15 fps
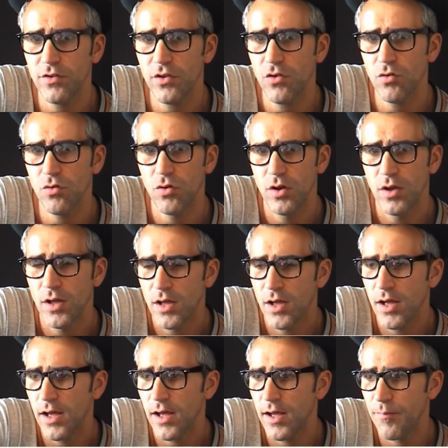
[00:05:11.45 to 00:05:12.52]
that you're
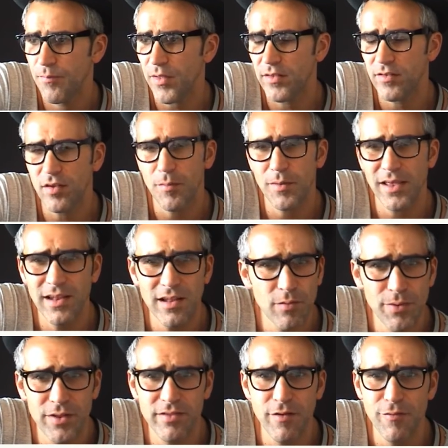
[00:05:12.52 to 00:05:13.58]
and something a little
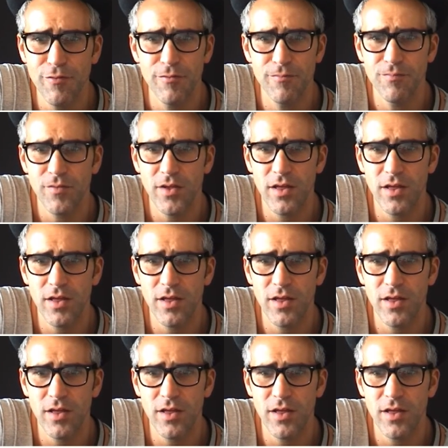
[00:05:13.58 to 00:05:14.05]
bit different.